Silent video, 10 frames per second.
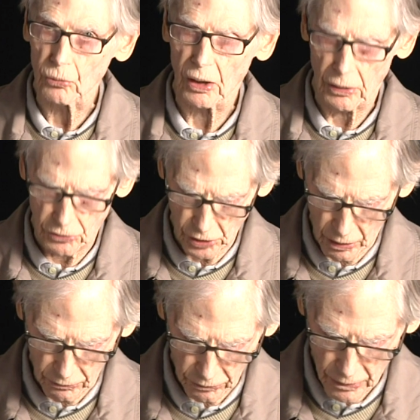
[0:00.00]
way,
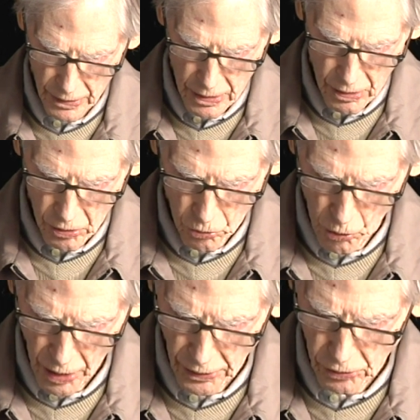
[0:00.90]
Jeff.
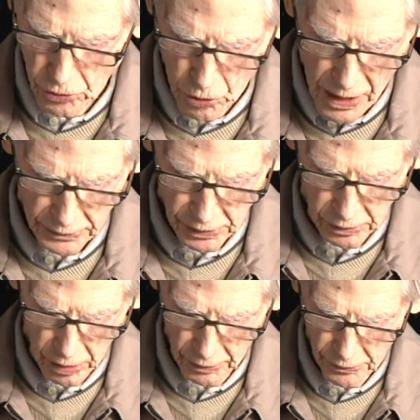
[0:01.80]
Why are you
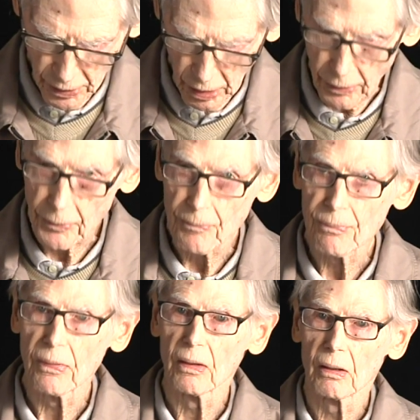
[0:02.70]
acting like that?
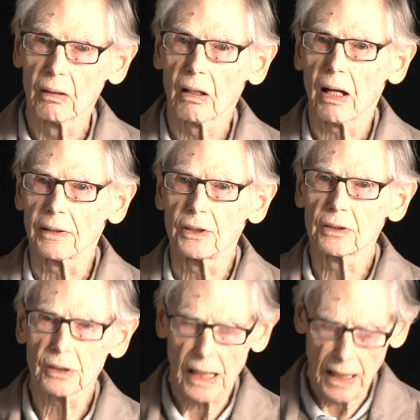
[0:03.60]
I didn't